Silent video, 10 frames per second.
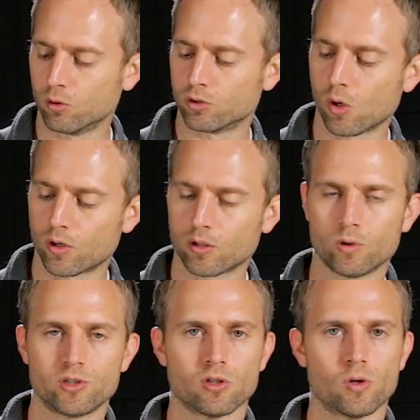loot token,
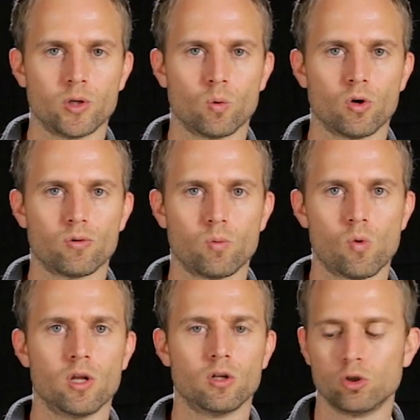which is only worth
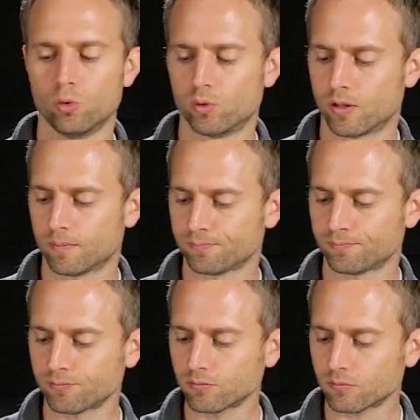1 loot.
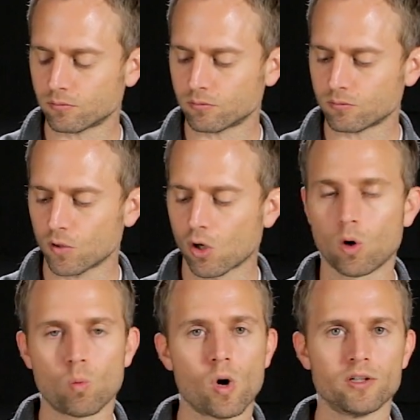
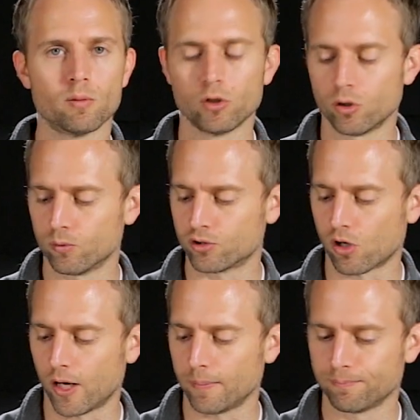Or 1 doubloon,
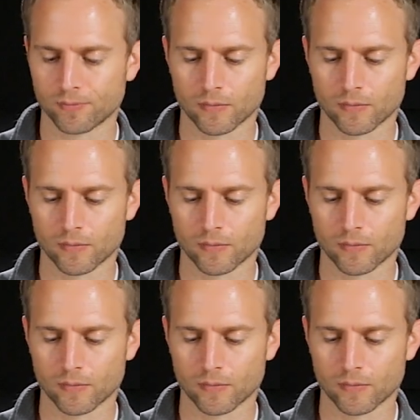sorry.